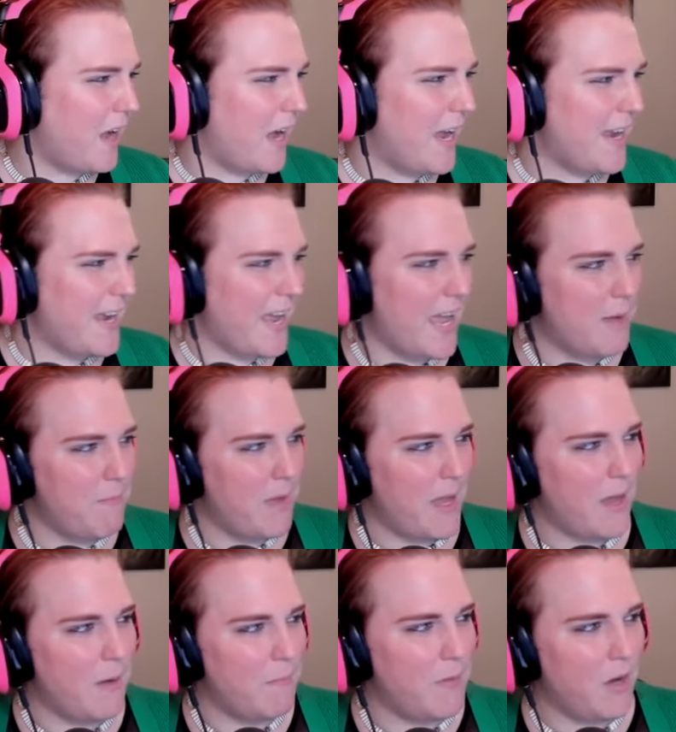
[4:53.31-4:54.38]
I
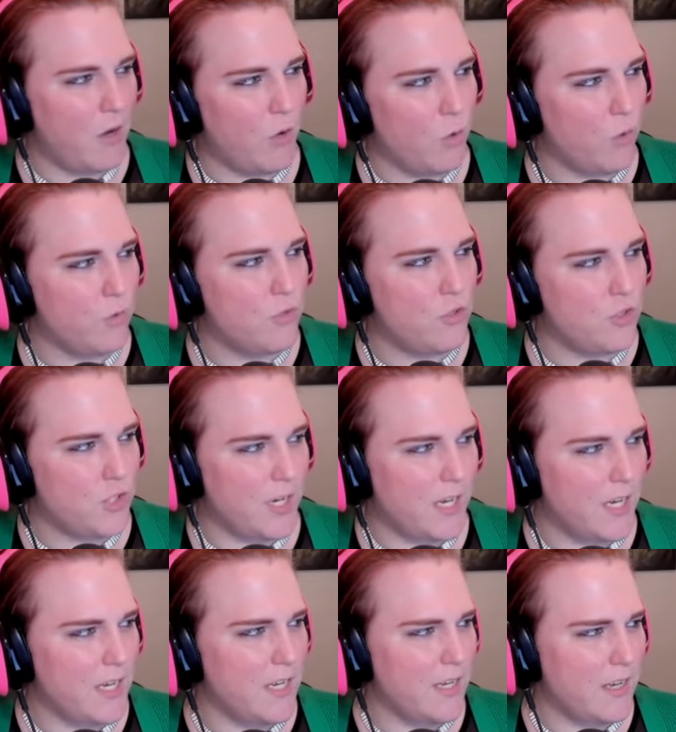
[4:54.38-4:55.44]
M M O
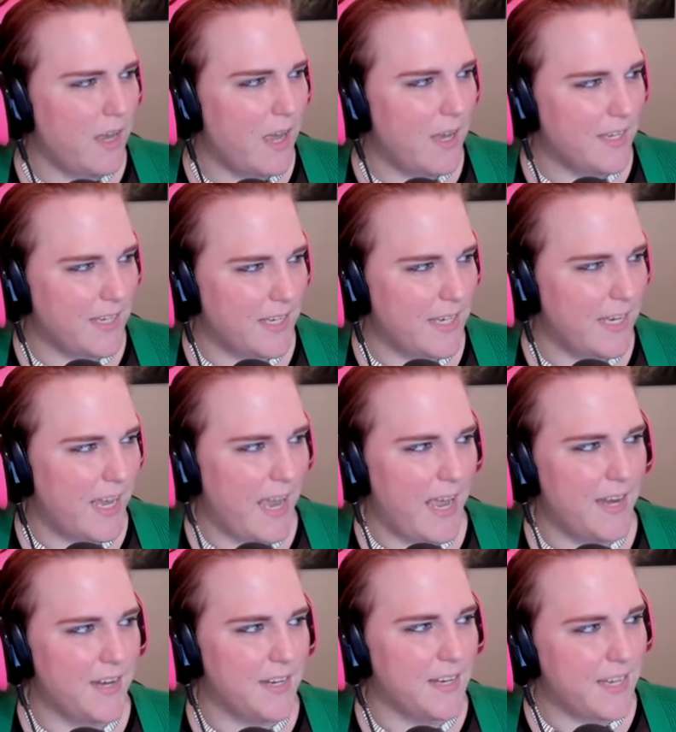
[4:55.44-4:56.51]
G E
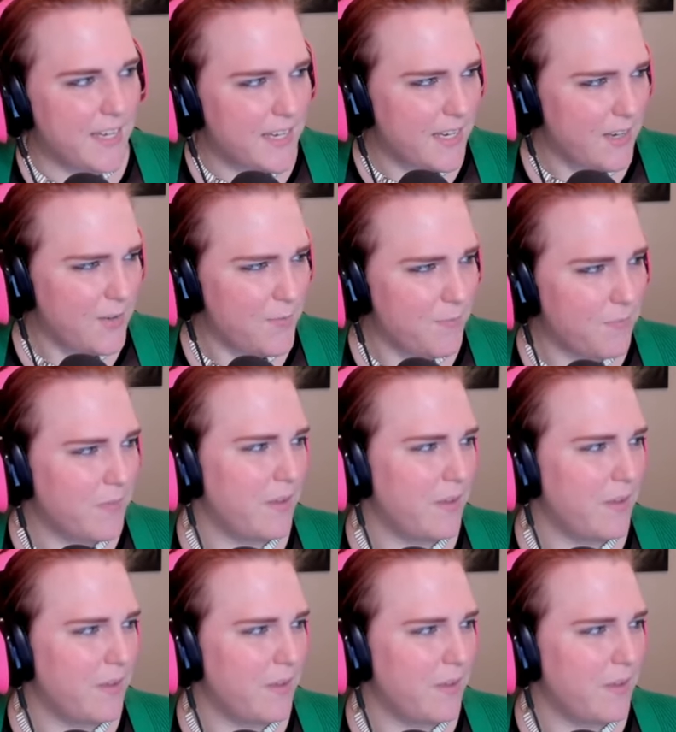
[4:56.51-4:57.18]
N E